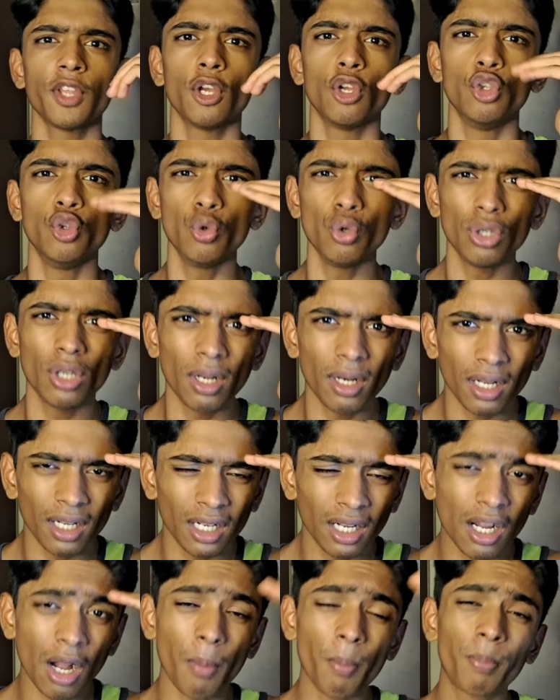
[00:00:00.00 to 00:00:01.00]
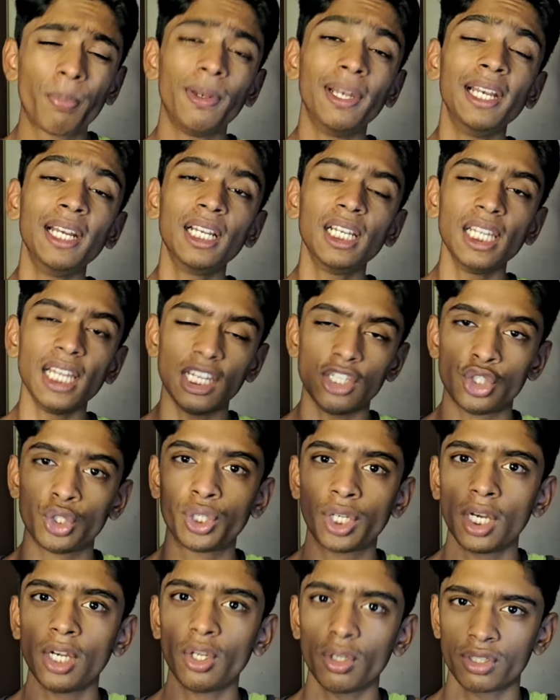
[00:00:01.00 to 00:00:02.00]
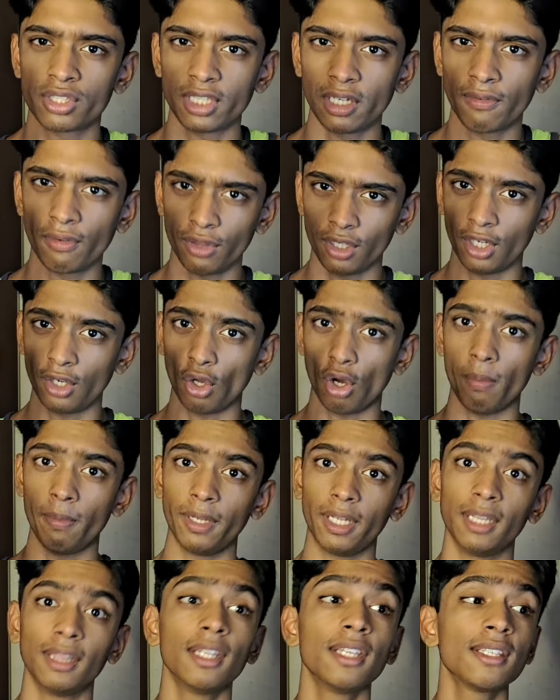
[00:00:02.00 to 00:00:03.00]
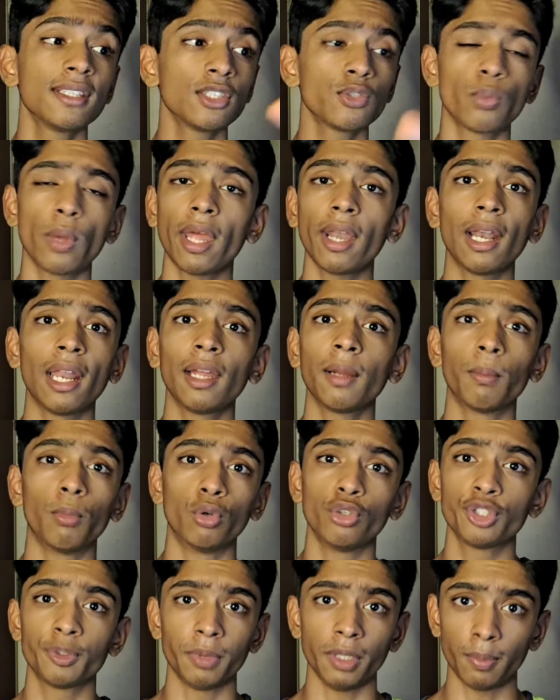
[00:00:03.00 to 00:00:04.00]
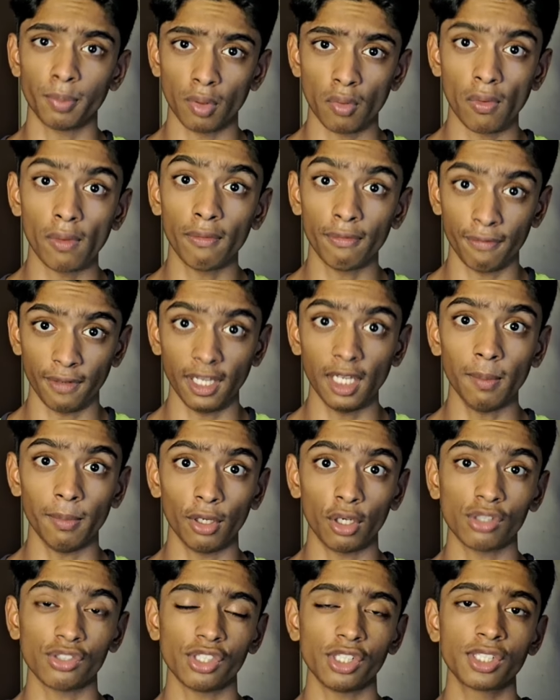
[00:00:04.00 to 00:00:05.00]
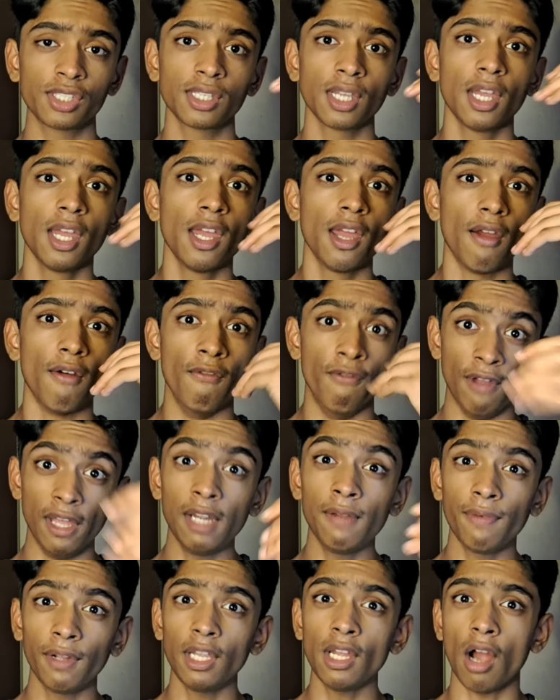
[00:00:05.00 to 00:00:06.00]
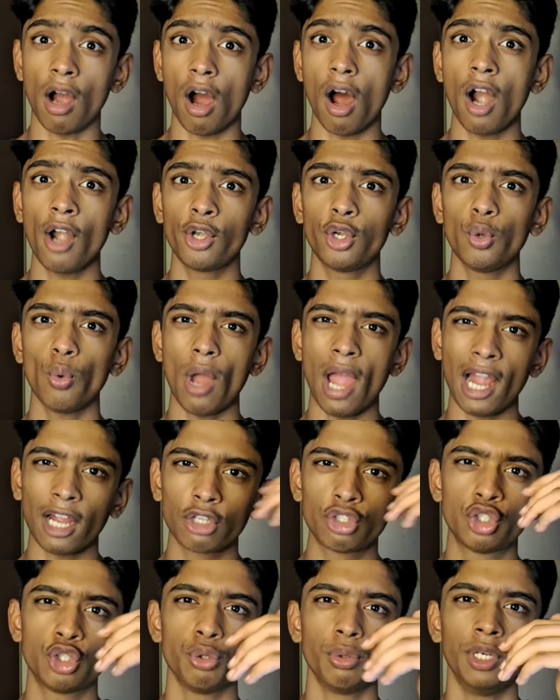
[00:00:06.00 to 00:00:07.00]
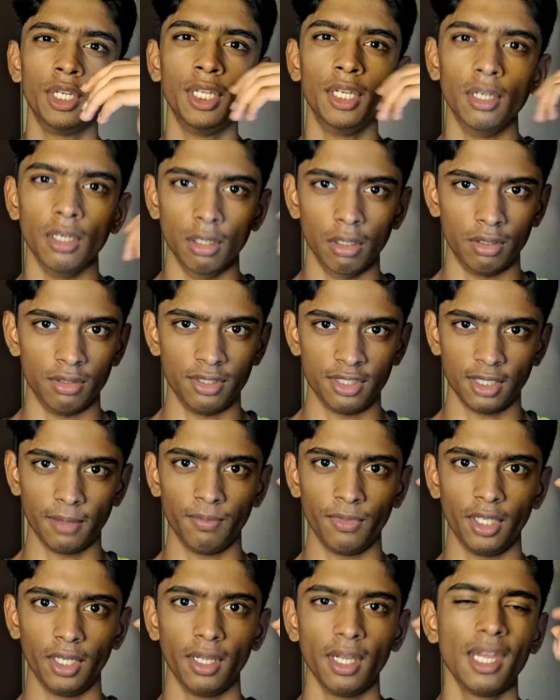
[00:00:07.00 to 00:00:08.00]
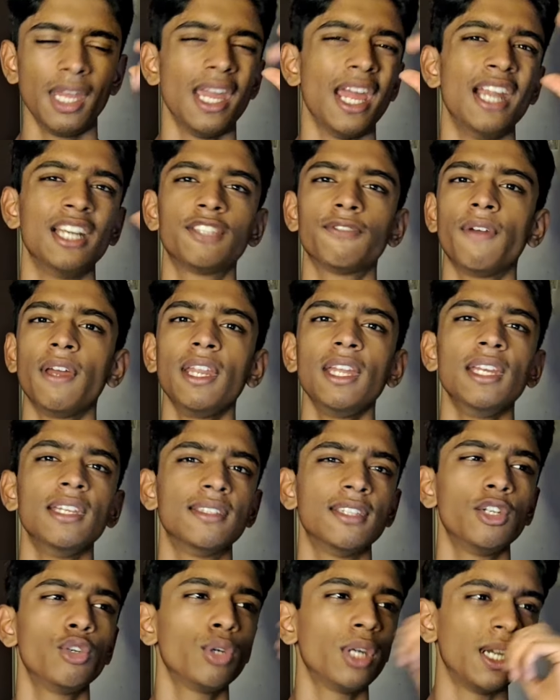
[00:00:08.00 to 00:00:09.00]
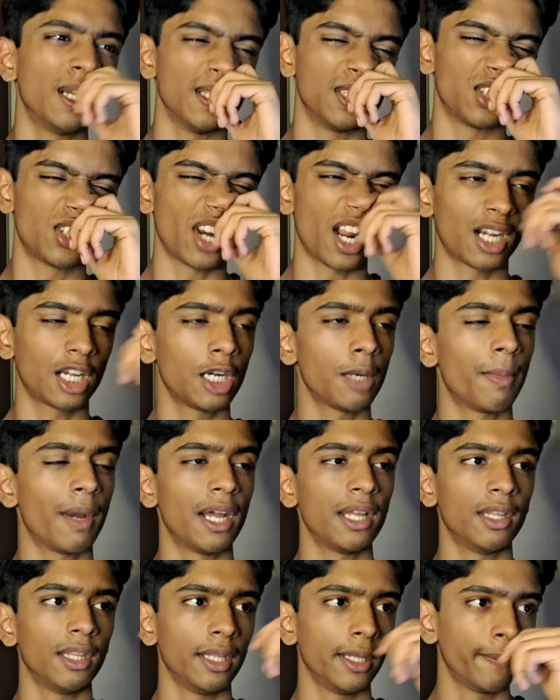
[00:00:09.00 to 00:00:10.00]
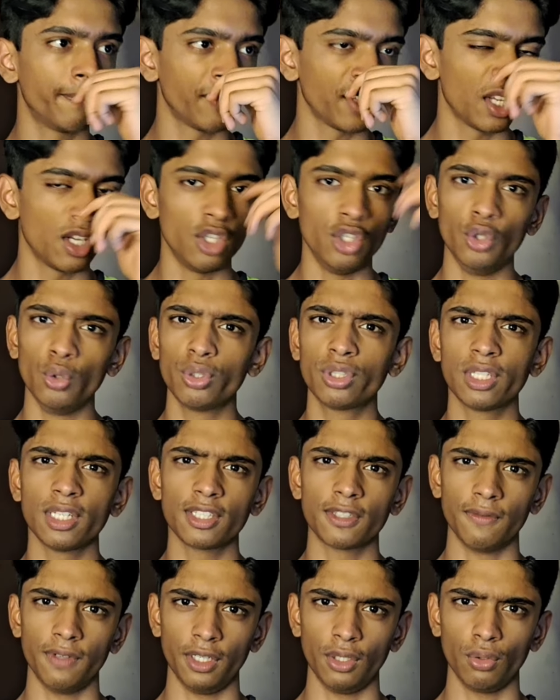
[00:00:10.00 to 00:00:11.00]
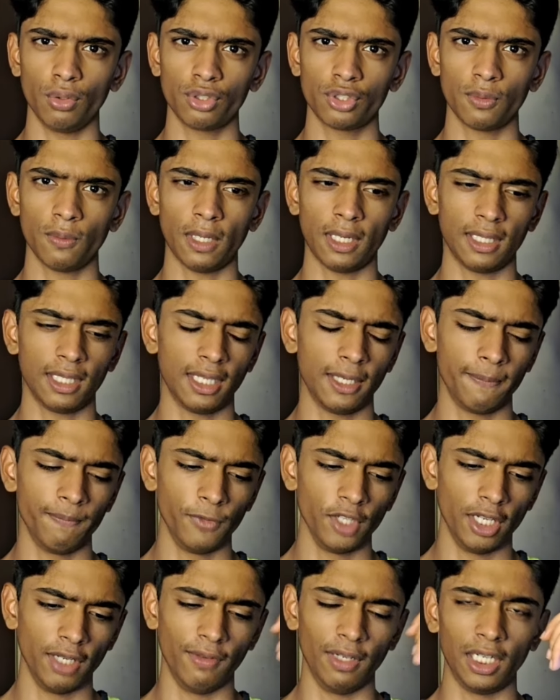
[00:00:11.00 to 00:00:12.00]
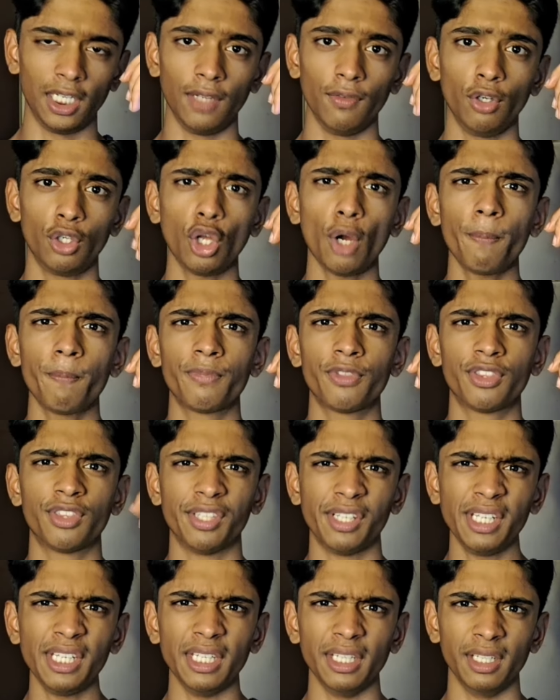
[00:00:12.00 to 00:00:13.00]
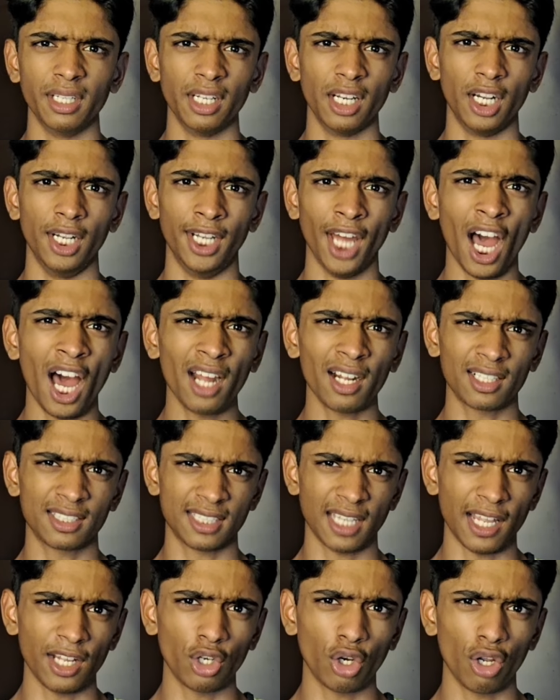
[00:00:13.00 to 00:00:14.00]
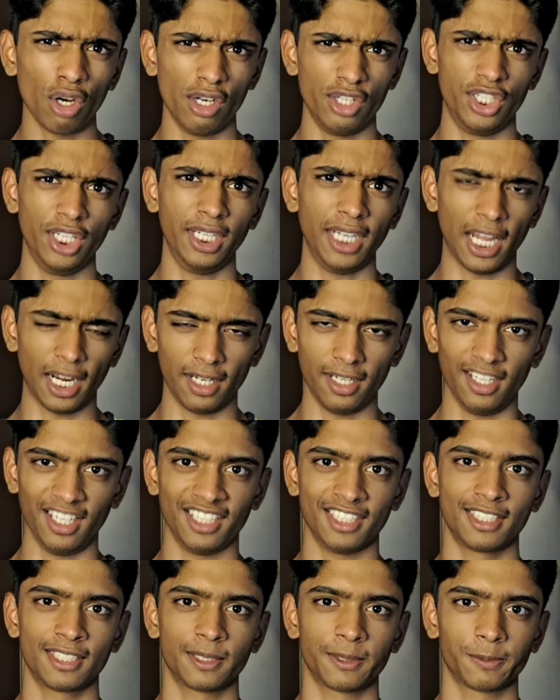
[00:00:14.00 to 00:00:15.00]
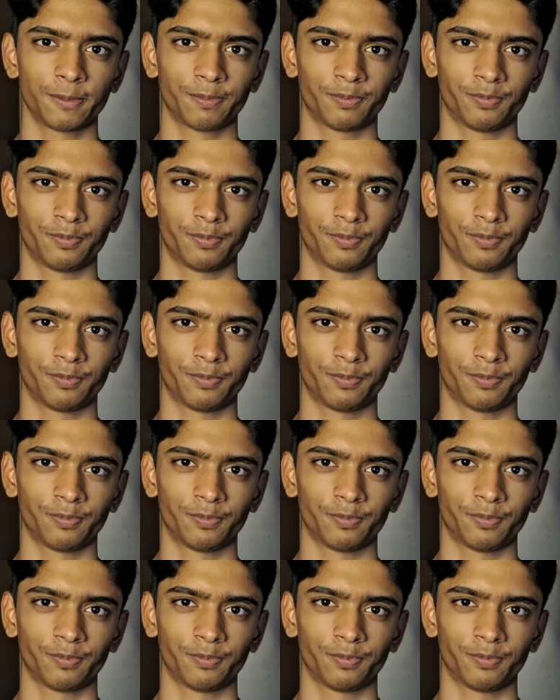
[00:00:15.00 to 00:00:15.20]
you completely educate yourself on the topic. And this is where like most people will fail, because it's very hard to actually learn something. It's very easy to get distracted by the useless videos where they will give you top 3 dark psychology tactics.